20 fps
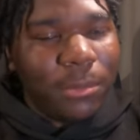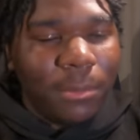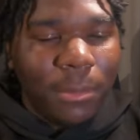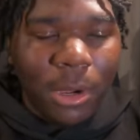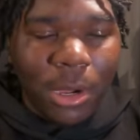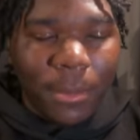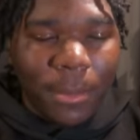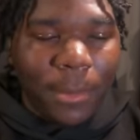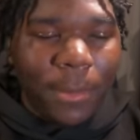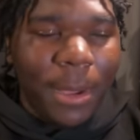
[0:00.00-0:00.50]

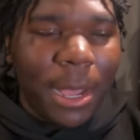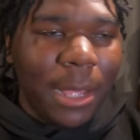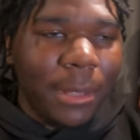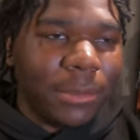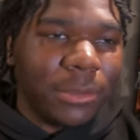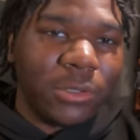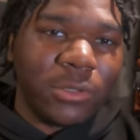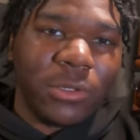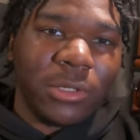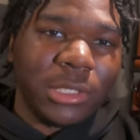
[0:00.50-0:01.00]
mom and
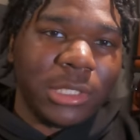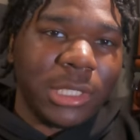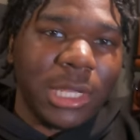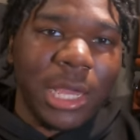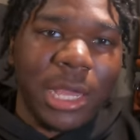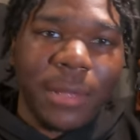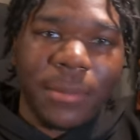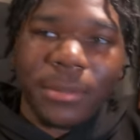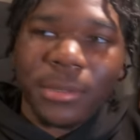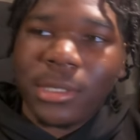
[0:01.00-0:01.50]
pops truck
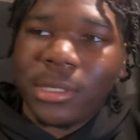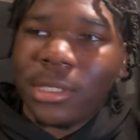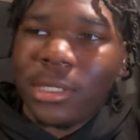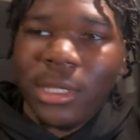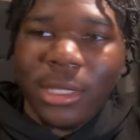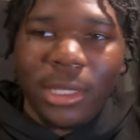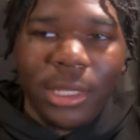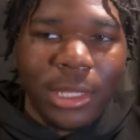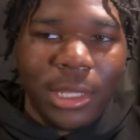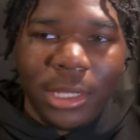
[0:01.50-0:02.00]
stops,
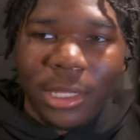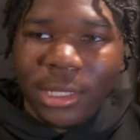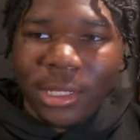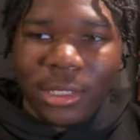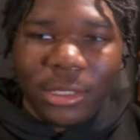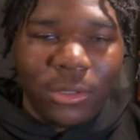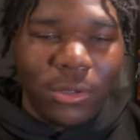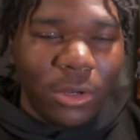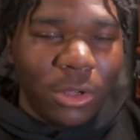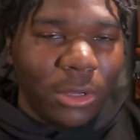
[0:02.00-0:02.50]

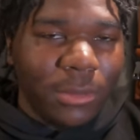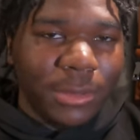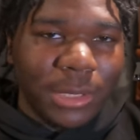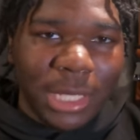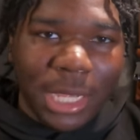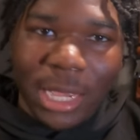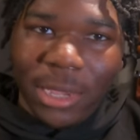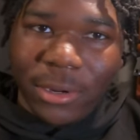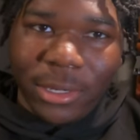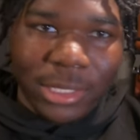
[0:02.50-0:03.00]
you know I'm
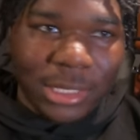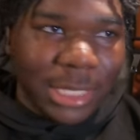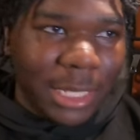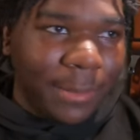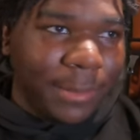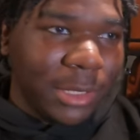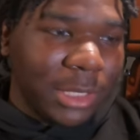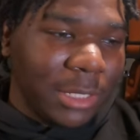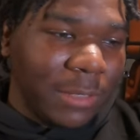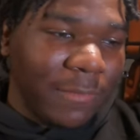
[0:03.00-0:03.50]
saying all that type
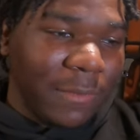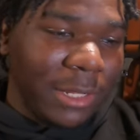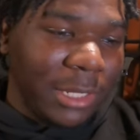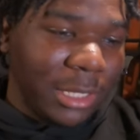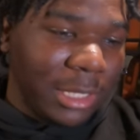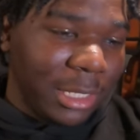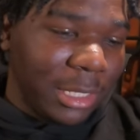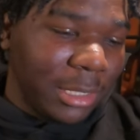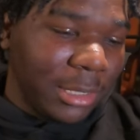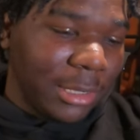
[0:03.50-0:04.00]
of stuff like
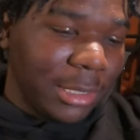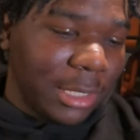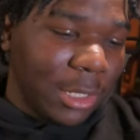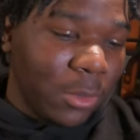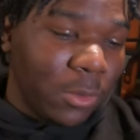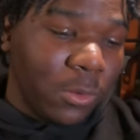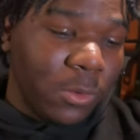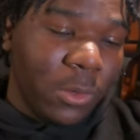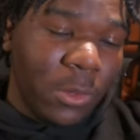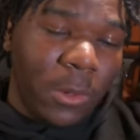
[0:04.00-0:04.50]
that.
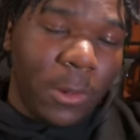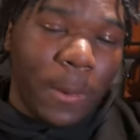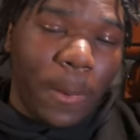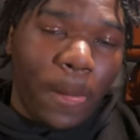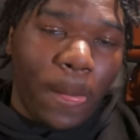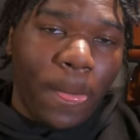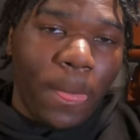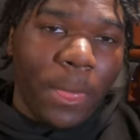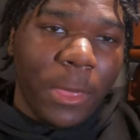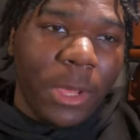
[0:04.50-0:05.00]
So
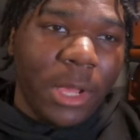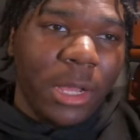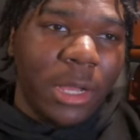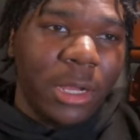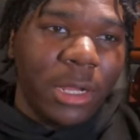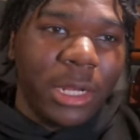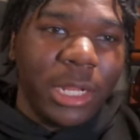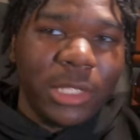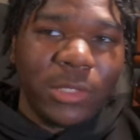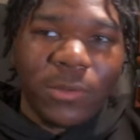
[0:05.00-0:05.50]

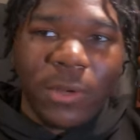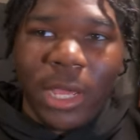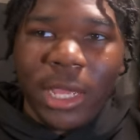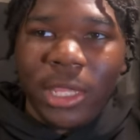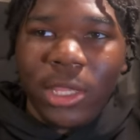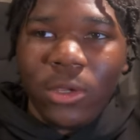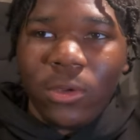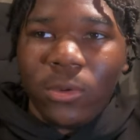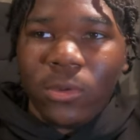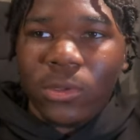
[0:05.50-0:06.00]
uh, that's what I
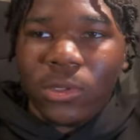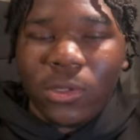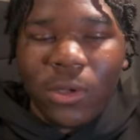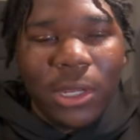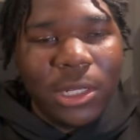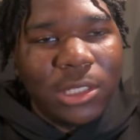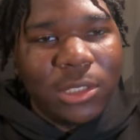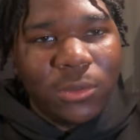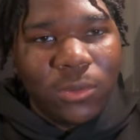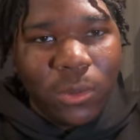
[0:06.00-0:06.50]
use. So
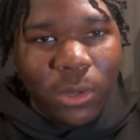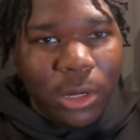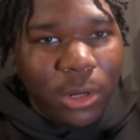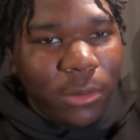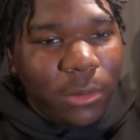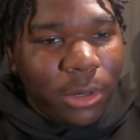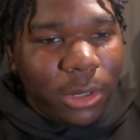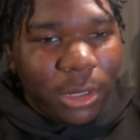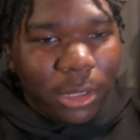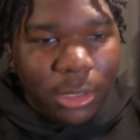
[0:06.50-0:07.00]
I just went
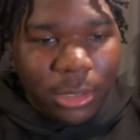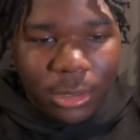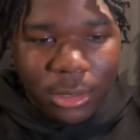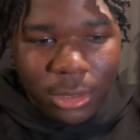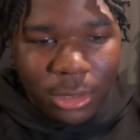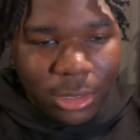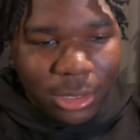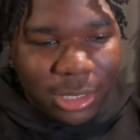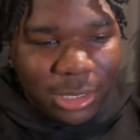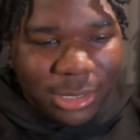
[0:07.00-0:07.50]
on there,
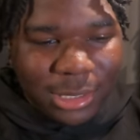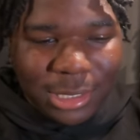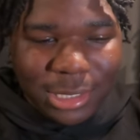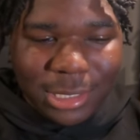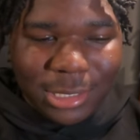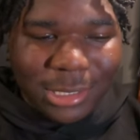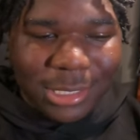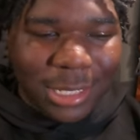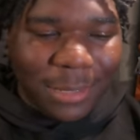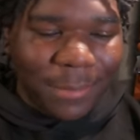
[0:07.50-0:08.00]
looked and
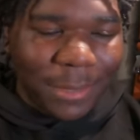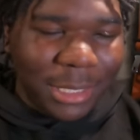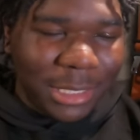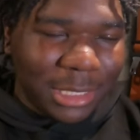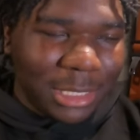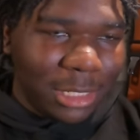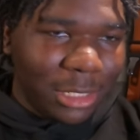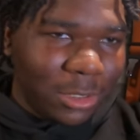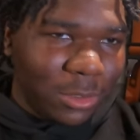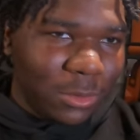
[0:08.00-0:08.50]
see something that's
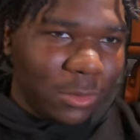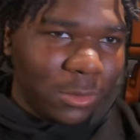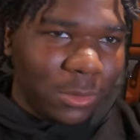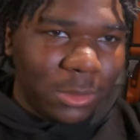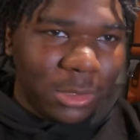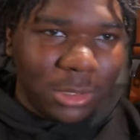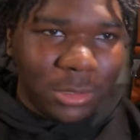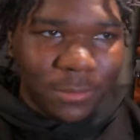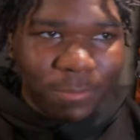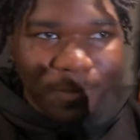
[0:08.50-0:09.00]

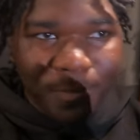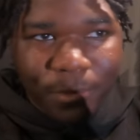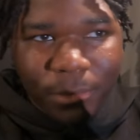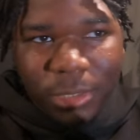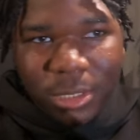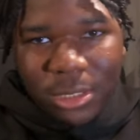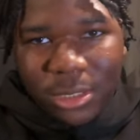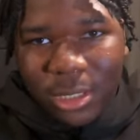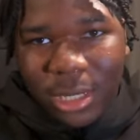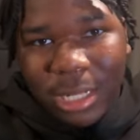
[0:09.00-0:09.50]
close.
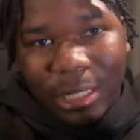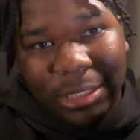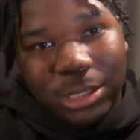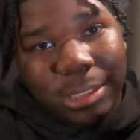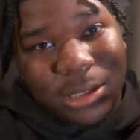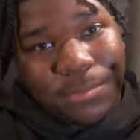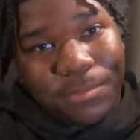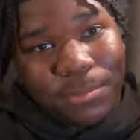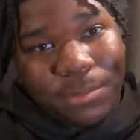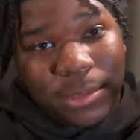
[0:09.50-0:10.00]
I
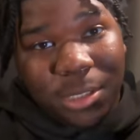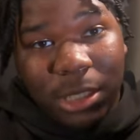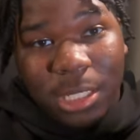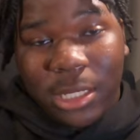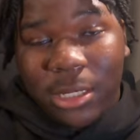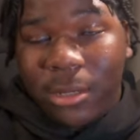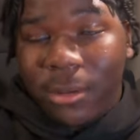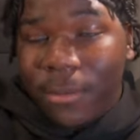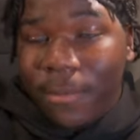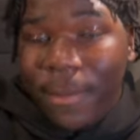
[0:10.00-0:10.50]
just
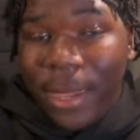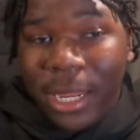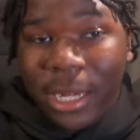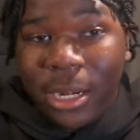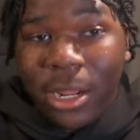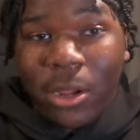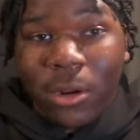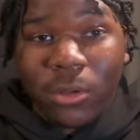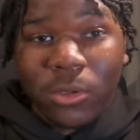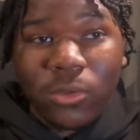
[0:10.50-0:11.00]
seen the
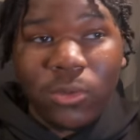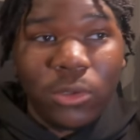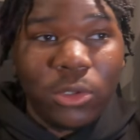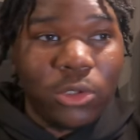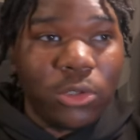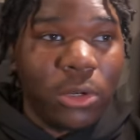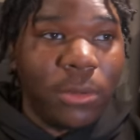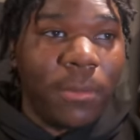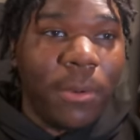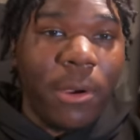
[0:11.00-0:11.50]
McDonald's with
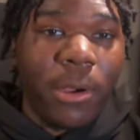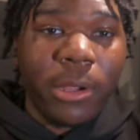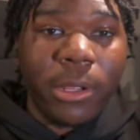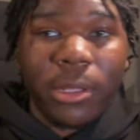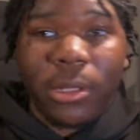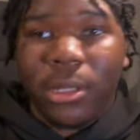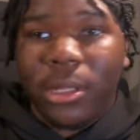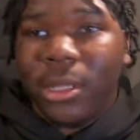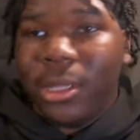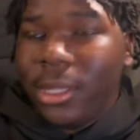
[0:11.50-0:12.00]
truck
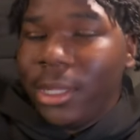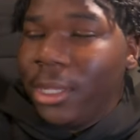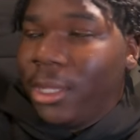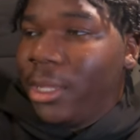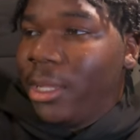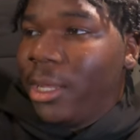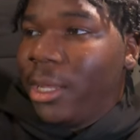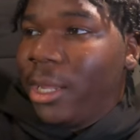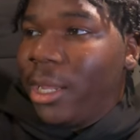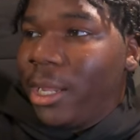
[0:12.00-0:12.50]
parking.
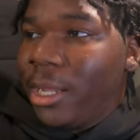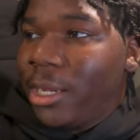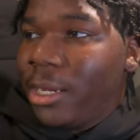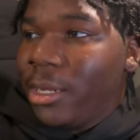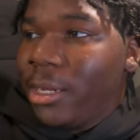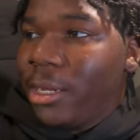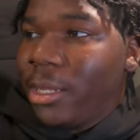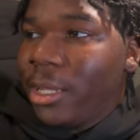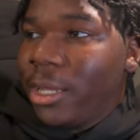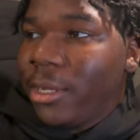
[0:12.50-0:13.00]
And
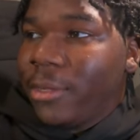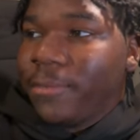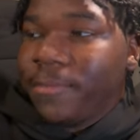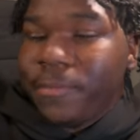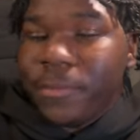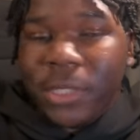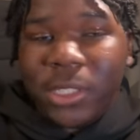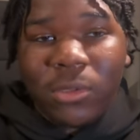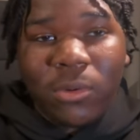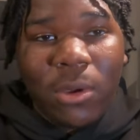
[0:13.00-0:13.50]
uh, yeah,
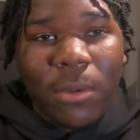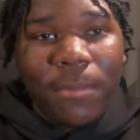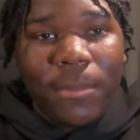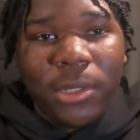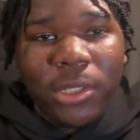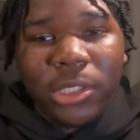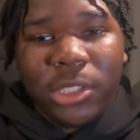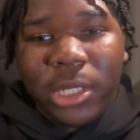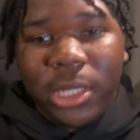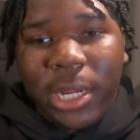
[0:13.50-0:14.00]
this one to be
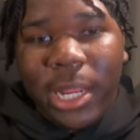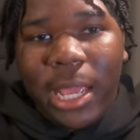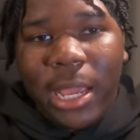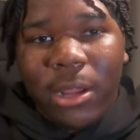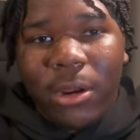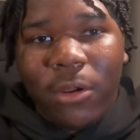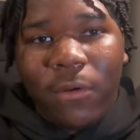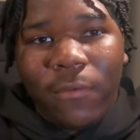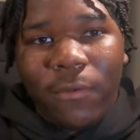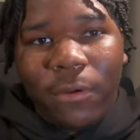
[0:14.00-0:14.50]
shutting
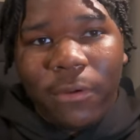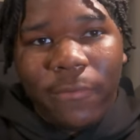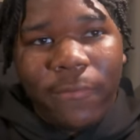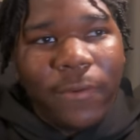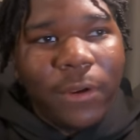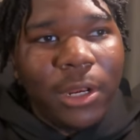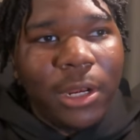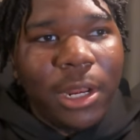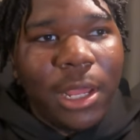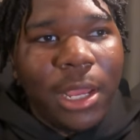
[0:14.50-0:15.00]
down over here
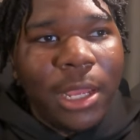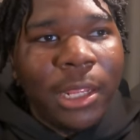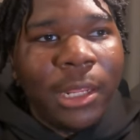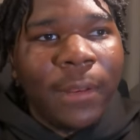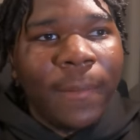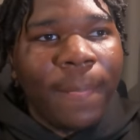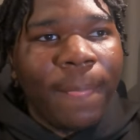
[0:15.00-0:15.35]
for the night.